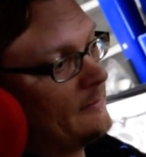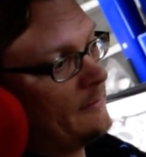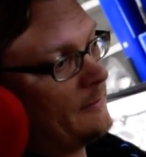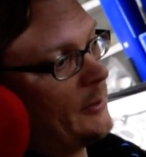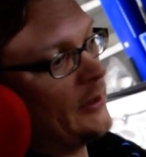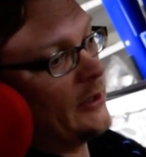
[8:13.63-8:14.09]

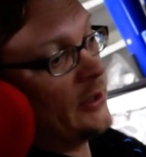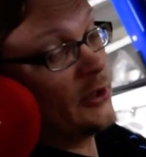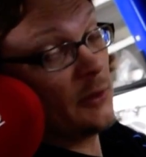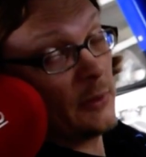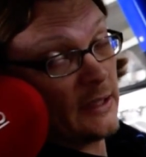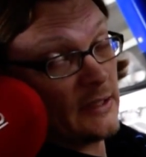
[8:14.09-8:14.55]
part of the
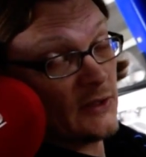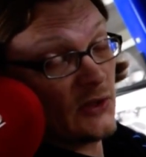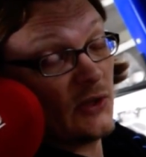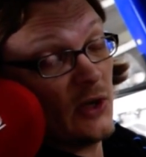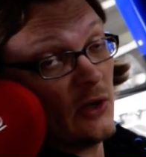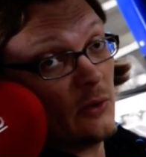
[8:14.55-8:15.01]
country where you get
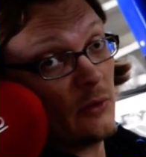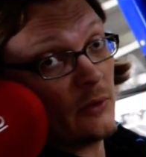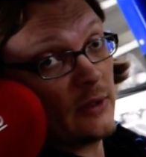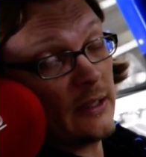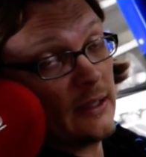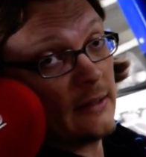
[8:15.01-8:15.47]

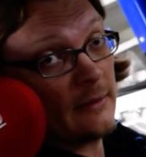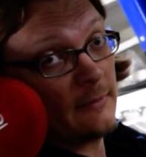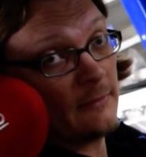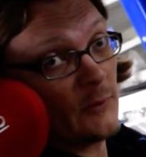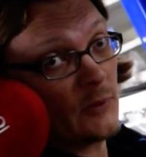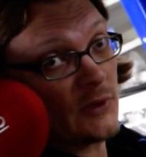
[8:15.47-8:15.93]
snow
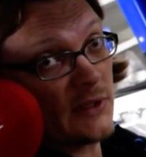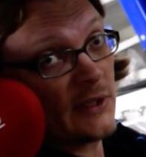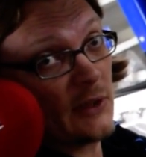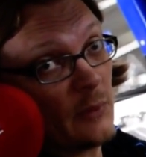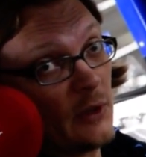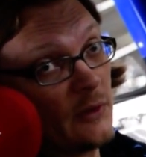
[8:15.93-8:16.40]
or
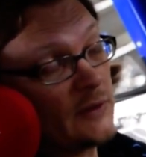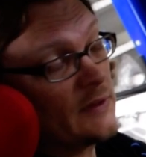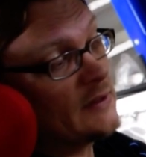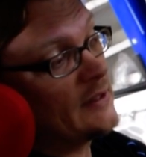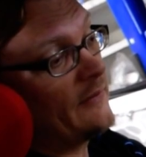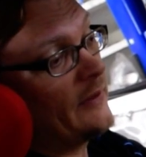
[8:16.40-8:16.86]
slick roads
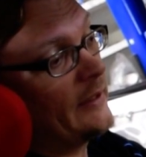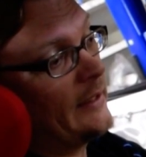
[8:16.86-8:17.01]
and stuff like